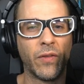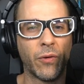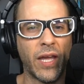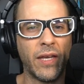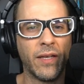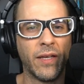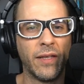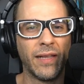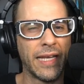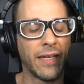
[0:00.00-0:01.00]
okay?
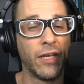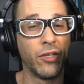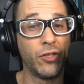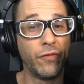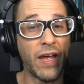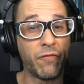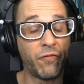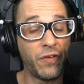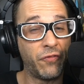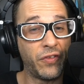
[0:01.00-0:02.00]
Like, you've had
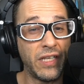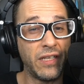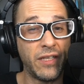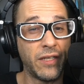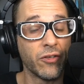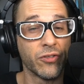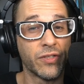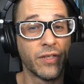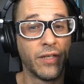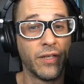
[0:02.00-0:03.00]
15
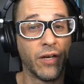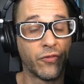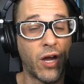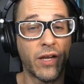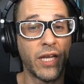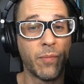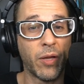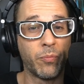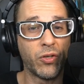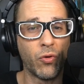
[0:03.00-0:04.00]
years of talking
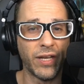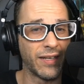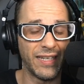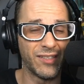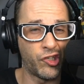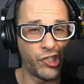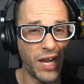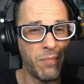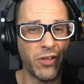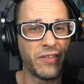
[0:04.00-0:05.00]
about Bitcoin, and
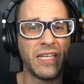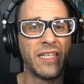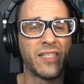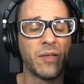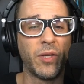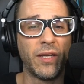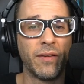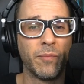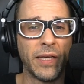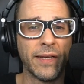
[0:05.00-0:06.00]
shame on the
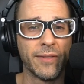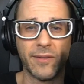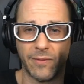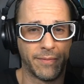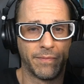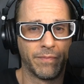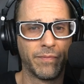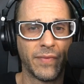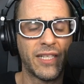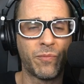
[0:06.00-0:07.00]
ECB, because
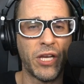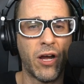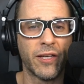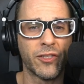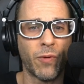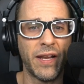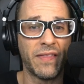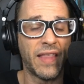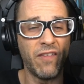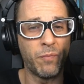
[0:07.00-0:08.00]
let's be honest, right?
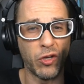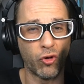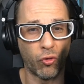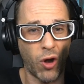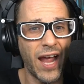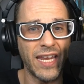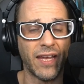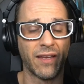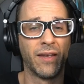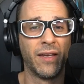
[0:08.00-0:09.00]
They've been
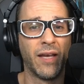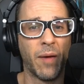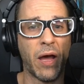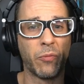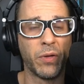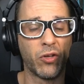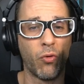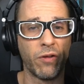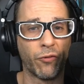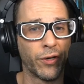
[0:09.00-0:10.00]
crying about
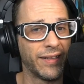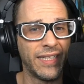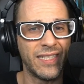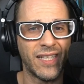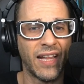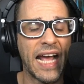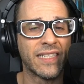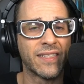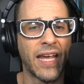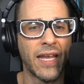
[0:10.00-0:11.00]
Bitcoin for at least the
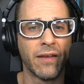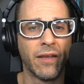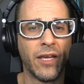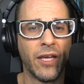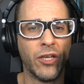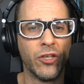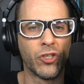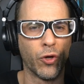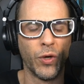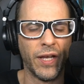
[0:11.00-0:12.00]
last 10.
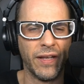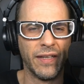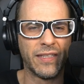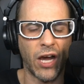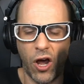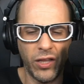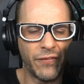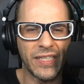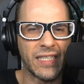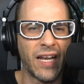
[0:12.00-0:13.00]
So to all
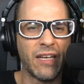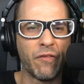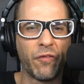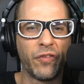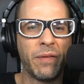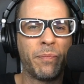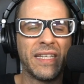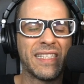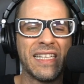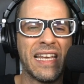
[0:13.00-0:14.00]
of a sudden flip
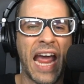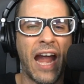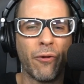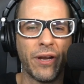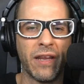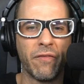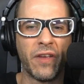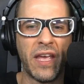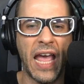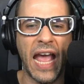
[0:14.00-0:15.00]
this
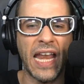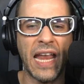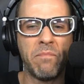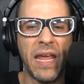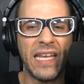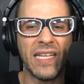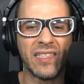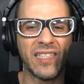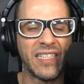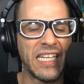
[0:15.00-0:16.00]
narrative and make
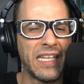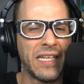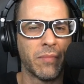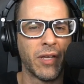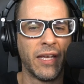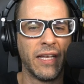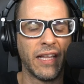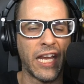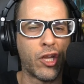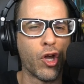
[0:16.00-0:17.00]
it seem
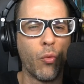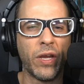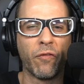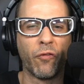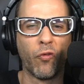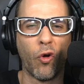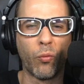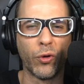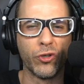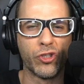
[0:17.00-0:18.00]
like going
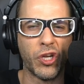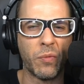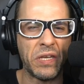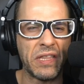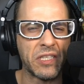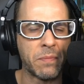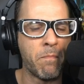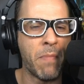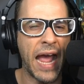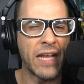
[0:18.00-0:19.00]
forward there's going to be this
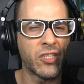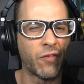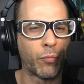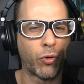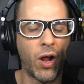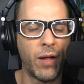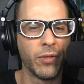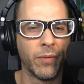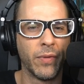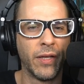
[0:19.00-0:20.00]
massive
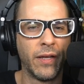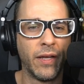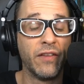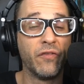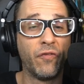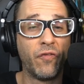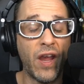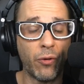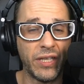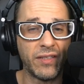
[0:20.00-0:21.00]
problem,
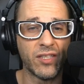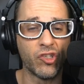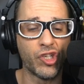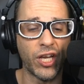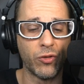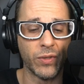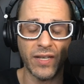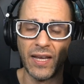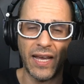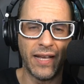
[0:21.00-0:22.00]
very
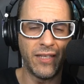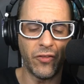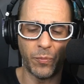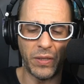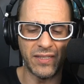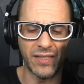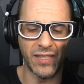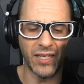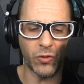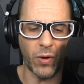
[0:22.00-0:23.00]
disingenuous. And the other piece
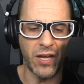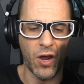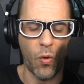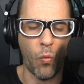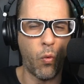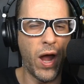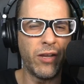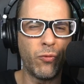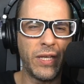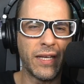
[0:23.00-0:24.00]
is this, right?
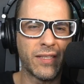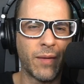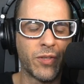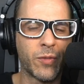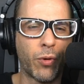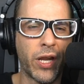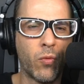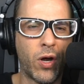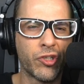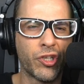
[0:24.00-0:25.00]
Why do we accept this
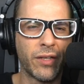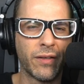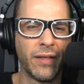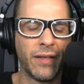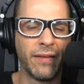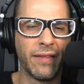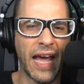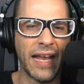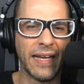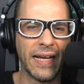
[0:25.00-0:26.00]
brainwashing
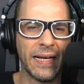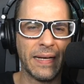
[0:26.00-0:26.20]
that